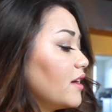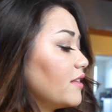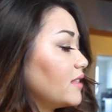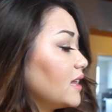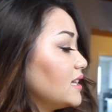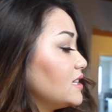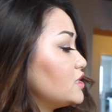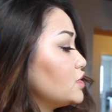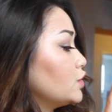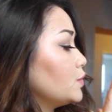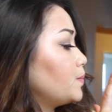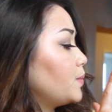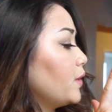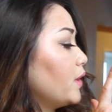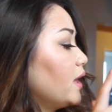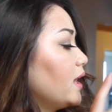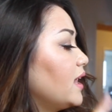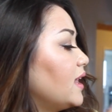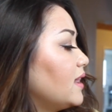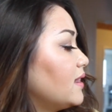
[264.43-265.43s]
they do
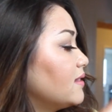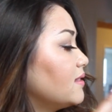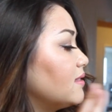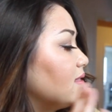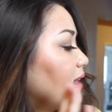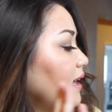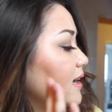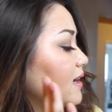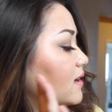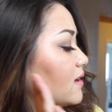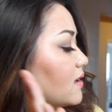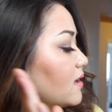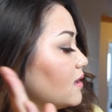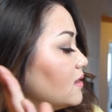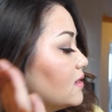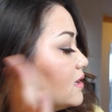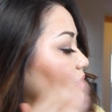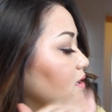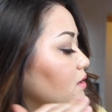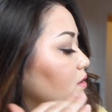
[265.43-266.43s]
put in like a
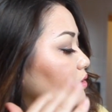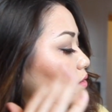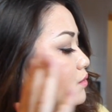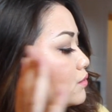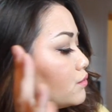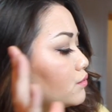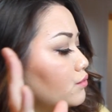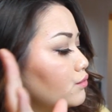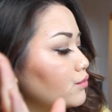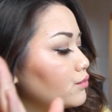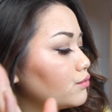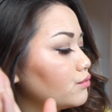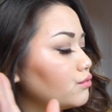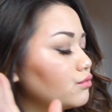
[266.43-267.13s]
little